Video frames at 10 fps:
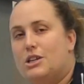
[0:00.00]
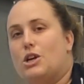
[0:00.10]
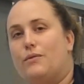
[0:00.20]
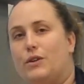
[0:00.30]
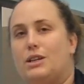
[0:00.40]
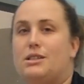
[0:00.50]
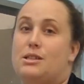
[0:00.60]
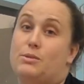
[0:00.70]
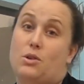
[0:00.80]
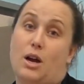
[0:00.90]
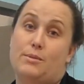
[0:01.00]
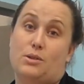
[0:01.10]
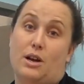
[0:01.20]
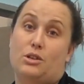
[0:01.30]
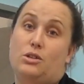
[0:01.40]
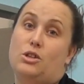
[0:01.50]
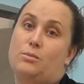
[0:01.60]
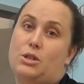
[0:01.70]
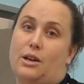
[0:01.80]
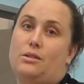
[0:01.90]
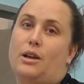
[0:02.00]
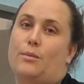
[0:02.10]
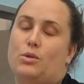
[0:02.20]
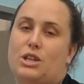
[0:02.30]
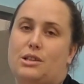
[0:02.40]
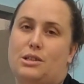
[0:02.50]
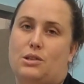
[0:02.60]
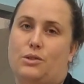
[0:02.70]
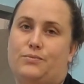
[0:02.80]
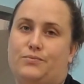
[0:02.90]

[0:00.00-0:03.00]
Don't forget to subscribe to our YouTube channel and we'll chat to you soon.